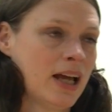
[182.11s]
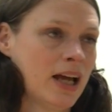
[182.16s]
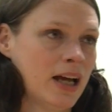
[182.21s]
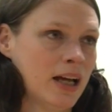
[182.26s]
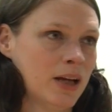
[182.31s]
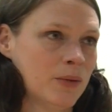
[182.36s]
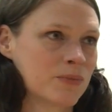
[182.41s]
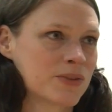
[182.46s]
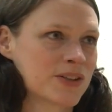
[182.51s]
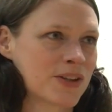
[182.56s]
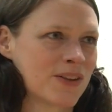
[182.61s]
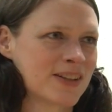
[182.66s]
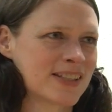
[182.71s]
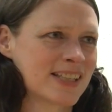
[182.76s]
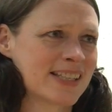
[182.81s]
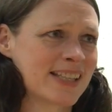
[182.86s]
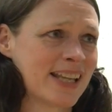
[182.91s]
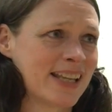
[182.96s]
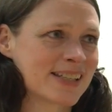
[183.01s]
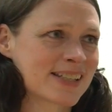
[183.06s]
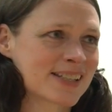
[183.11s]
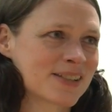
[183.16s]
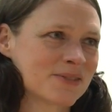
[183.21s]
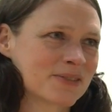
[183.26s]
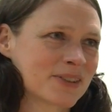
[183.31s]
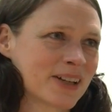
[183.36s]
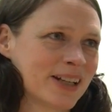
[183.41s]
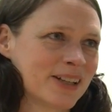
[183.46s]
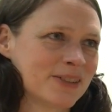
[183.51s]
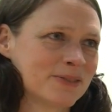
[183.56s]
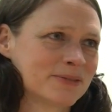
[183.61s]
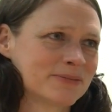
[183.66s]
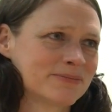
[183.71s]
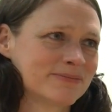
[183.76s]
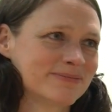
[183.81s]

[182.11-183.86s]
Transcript: So there's a sense of kind of